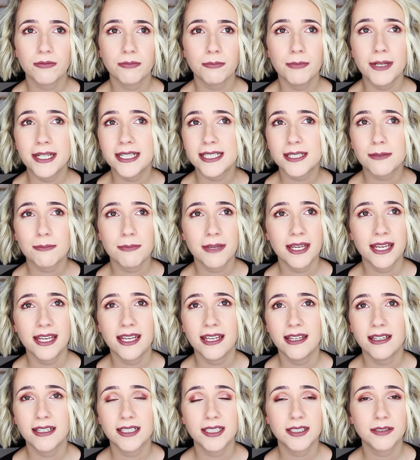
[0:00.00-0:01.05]

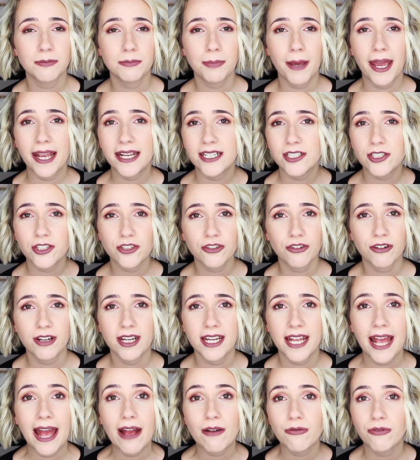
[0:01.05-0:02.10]
mincemeat,
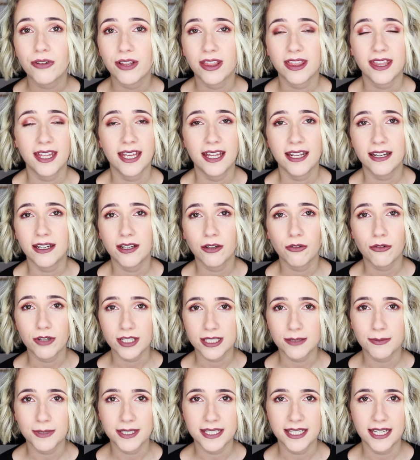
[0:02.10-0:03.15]
pastry, everything
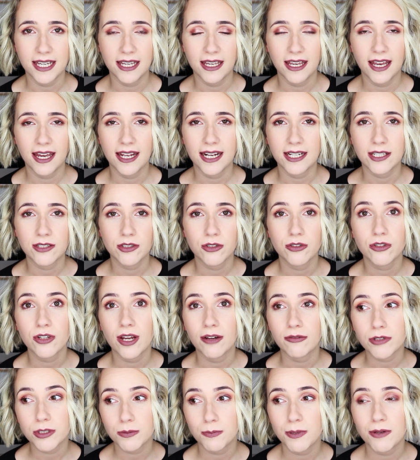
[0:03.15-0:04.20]
Christmassy, and
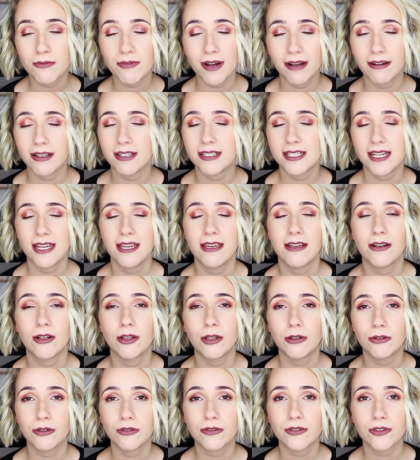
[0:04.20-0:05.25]
I've just been around and taken
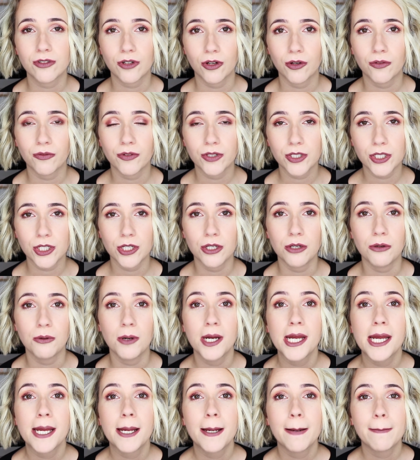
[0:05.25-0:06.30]
a load of stuff
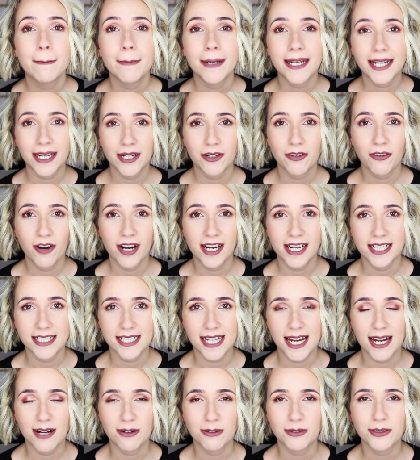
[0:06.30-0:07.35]
to my nan and granddad's
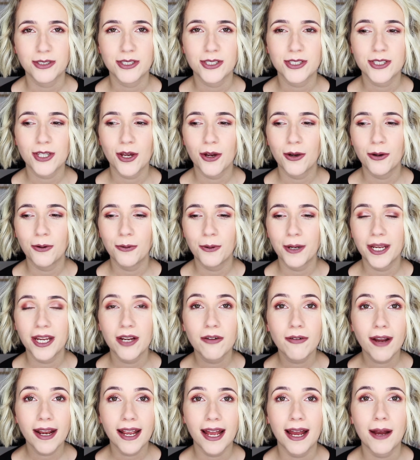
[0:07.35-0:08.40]
house. So
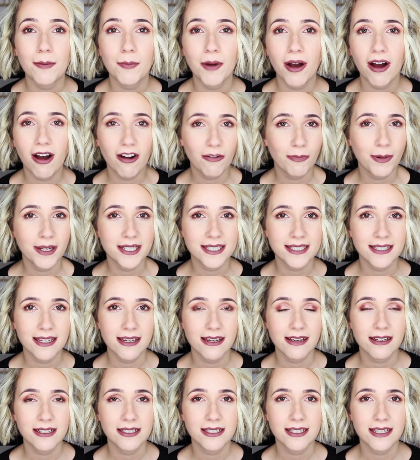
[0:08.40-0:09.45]
here I am at
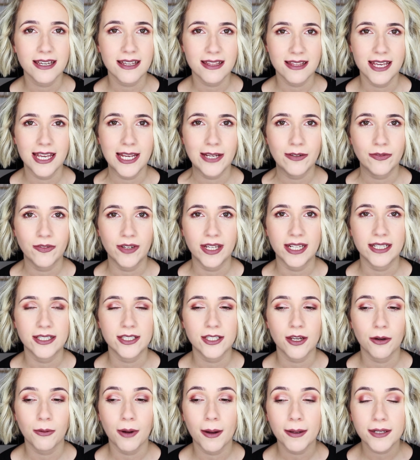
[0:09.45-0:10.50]
6:30 in the evening.
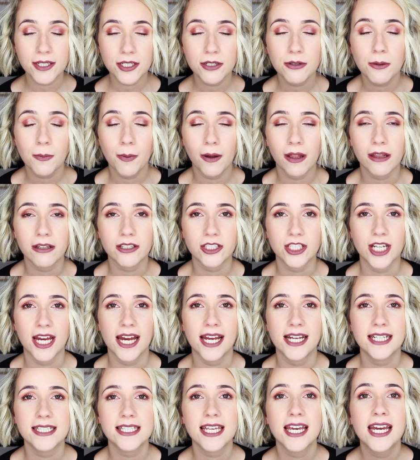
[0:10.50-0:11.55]
So I do
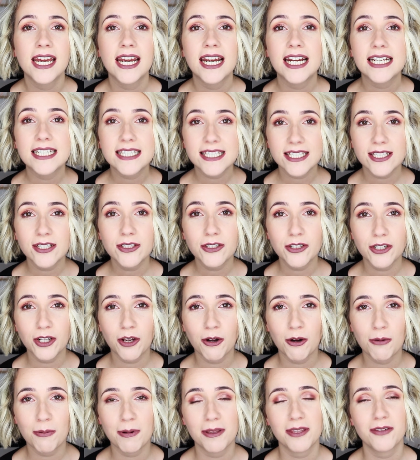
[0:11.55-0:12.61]
apologise, it's still going to
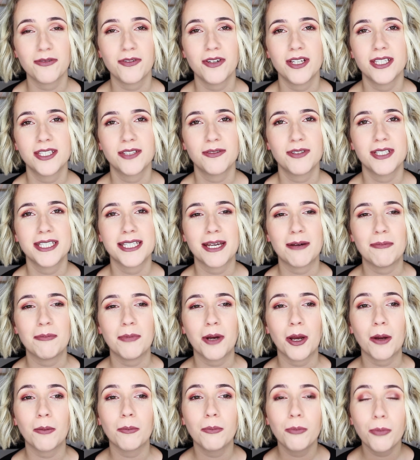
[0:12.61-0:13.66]
go up on the 1st of
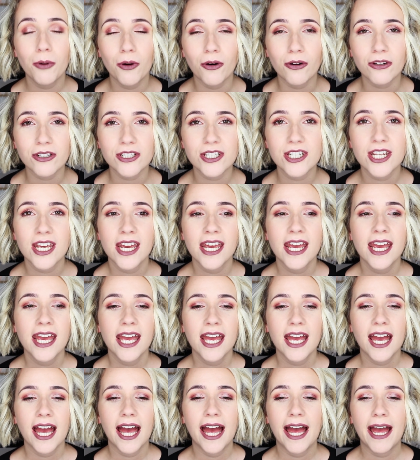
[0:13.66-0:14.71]
December, but
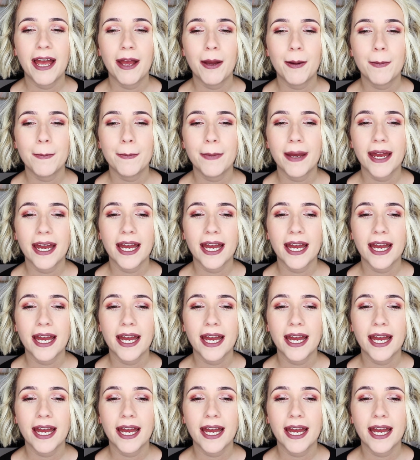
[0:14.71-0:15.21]
my